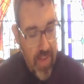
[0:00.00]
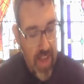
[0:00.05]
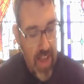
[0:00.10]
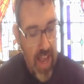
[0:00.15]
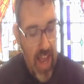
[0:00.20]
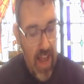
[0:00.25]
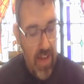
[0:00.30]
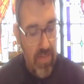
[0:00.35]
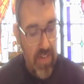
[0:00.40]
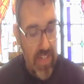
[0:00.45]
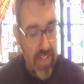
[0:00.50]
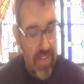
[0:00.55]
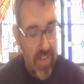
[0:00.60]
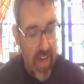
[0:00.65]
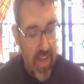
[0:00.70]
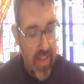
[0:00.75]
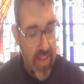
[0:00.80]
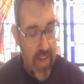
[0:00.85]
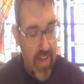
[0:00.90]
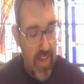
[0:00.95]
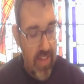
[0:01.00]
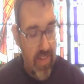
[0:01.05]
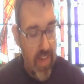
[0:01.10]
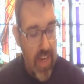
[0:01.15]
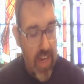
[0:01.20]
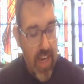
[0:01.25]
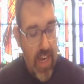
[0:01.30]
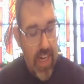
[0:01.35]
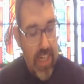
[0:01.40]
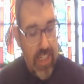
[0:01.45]
Having said this,
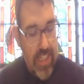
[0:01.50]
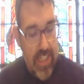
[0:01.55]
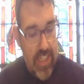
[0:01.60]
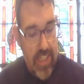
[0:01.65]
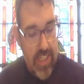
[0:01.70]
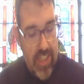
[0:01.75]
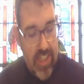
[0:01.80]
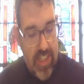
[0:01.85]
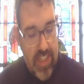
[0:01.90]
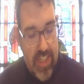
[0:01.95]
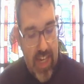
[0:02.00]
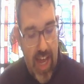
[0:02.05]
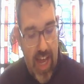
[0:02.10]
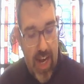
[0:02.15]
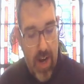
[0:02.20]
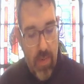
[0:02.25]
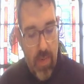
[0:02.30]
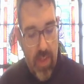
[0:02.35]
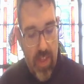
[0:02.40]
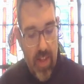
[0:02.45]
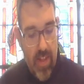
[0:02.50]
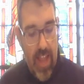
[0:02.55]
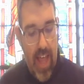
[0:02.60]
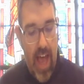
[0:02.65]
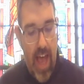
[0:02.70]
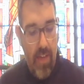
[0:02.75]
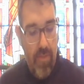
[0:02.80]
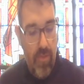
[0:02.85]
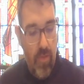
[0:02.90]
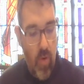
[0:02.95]
Jesus shouted with a
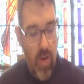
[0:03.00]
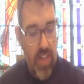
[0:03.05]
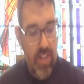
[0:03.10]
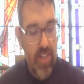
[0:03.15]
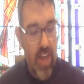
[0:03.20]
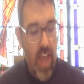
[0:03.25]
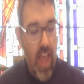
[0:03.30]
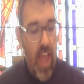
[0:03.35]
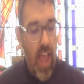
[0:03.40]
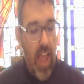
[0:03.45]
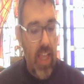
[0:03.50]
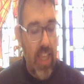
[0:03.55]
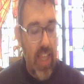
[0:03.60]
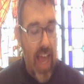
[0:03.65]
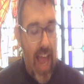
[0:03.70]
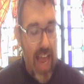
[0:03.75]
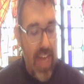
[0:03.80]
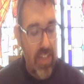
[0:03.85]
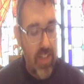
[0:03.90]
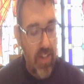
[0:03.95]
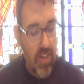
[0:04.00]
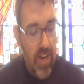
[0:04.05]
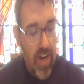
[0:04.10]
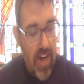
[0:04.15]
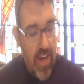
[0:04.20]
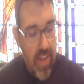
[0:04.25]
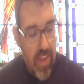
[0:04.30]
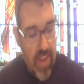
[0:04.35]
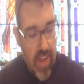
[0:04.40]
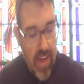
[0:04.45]
loud voice,
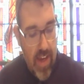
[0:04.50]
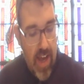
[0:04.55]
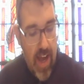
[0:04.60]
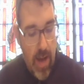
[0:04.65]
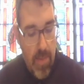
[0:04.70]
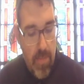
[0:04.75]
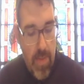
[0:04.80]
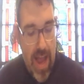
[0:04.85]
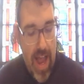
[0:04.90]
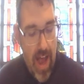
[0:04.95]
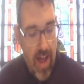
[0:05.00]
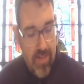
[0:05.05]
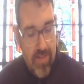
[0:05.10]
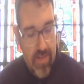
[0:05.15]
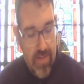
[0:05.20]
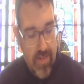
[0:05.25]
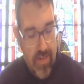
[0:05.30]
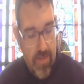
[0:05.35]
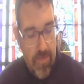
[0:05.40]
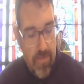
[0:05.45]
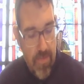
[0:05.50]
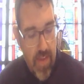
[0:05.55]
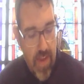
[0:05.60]
"Lazarus, come out!"